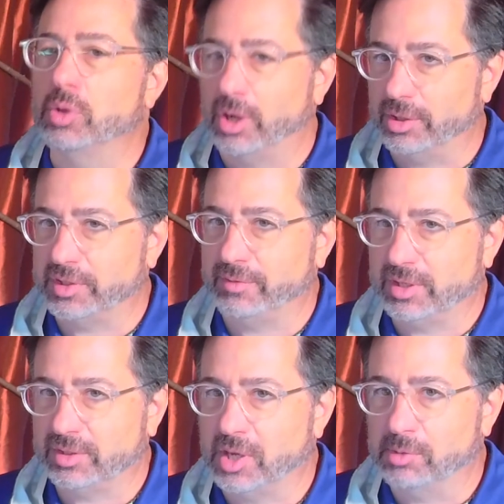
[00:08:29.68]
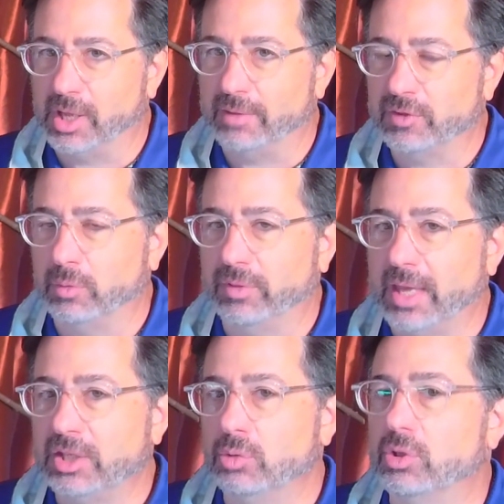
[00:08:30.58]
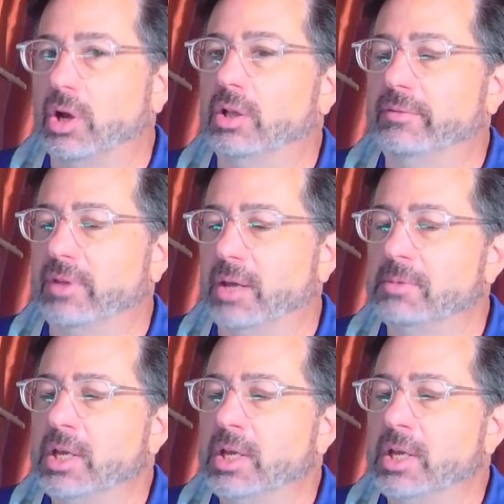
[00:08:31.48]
Arts Fest come alive. So thank you to all of them.